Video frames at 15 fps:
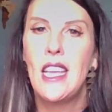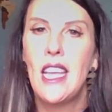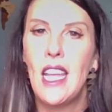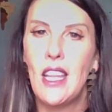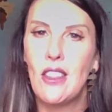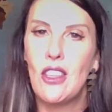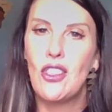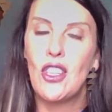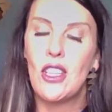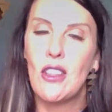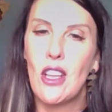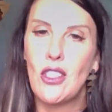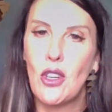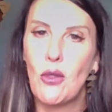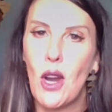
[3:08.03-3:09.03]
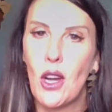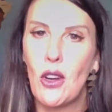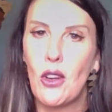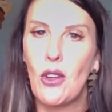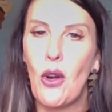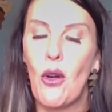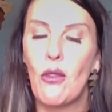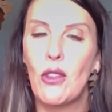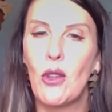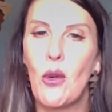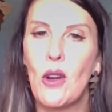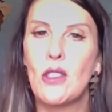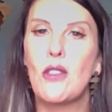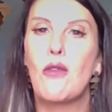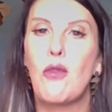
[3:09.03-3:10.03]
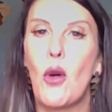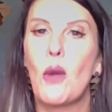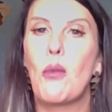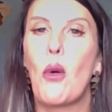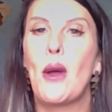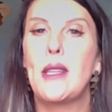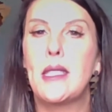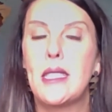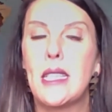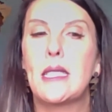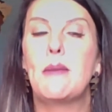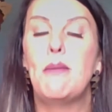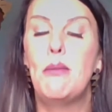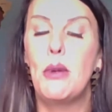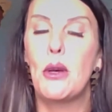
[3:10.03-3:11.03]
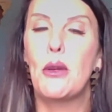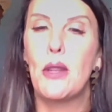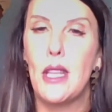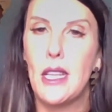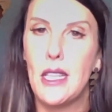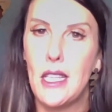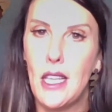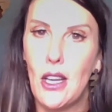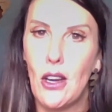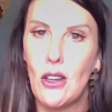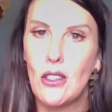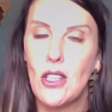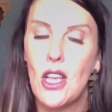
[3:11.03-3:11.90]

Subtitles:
in the geologic record over the course of 4.6 billion years.